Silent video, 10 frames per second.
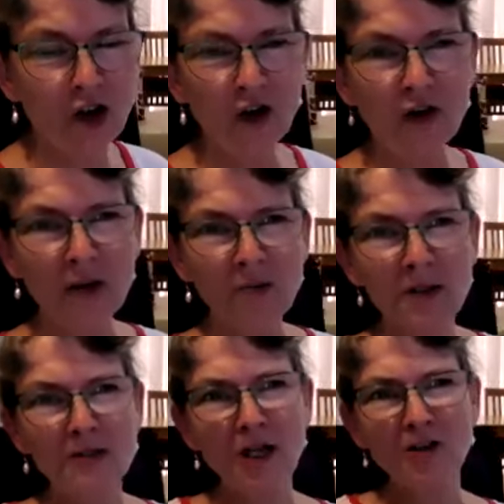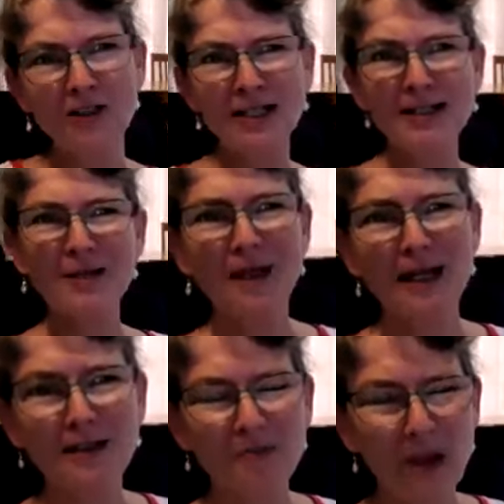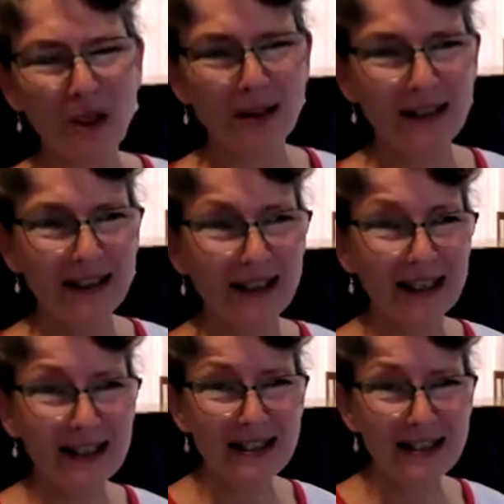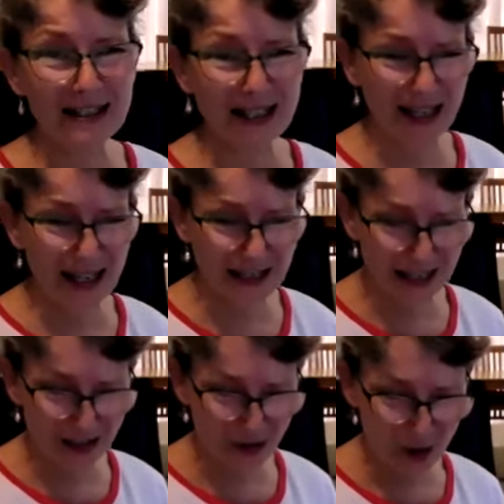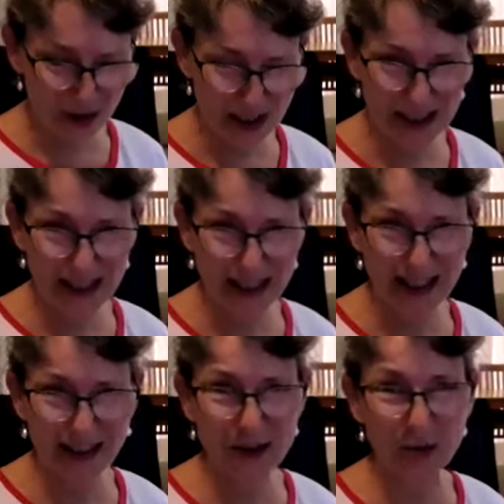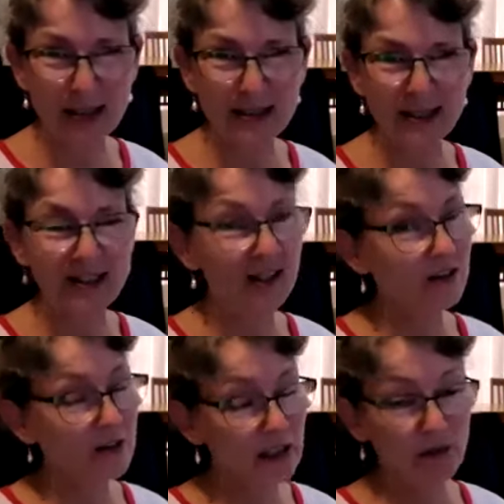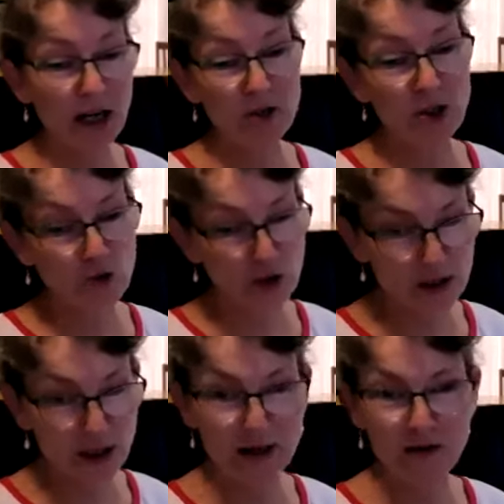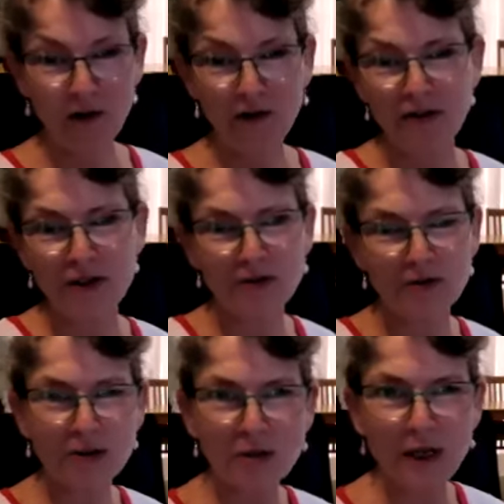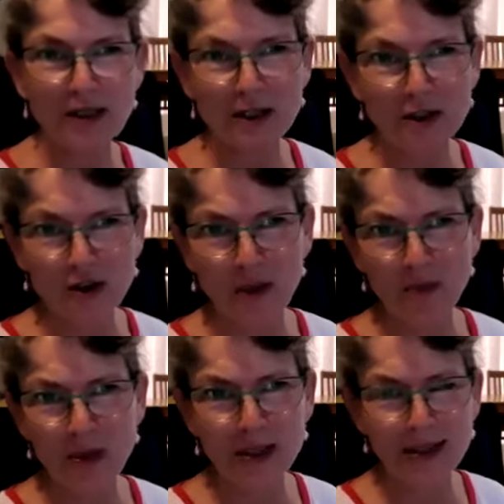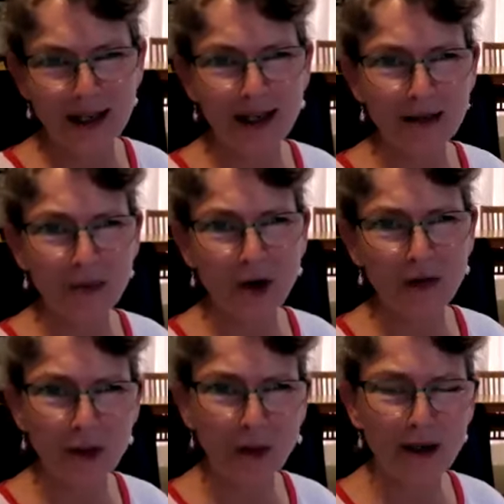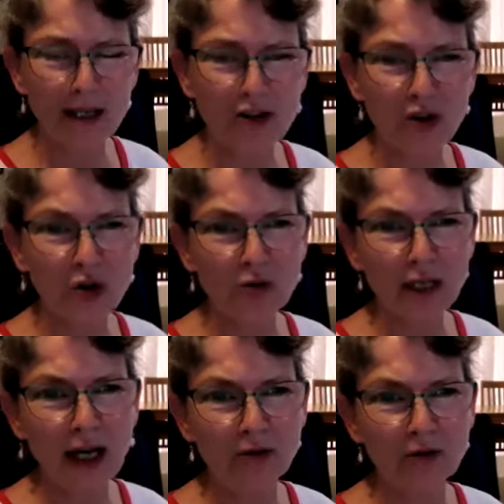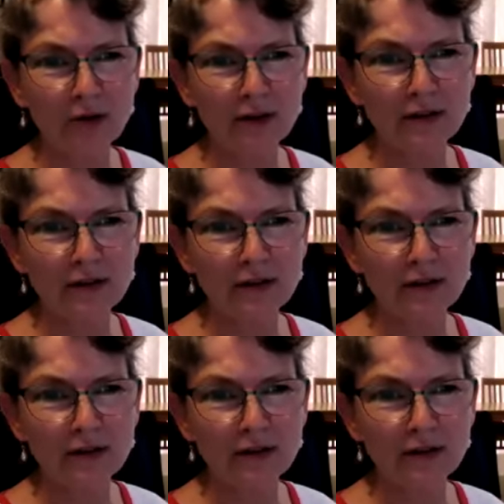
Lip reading: Or I'm conducting some lesson modeling and I can see that they're all sticky and sweaty. Say, right, children, take off your sweaties, your jumpers, take them off. Come on, let's cool down.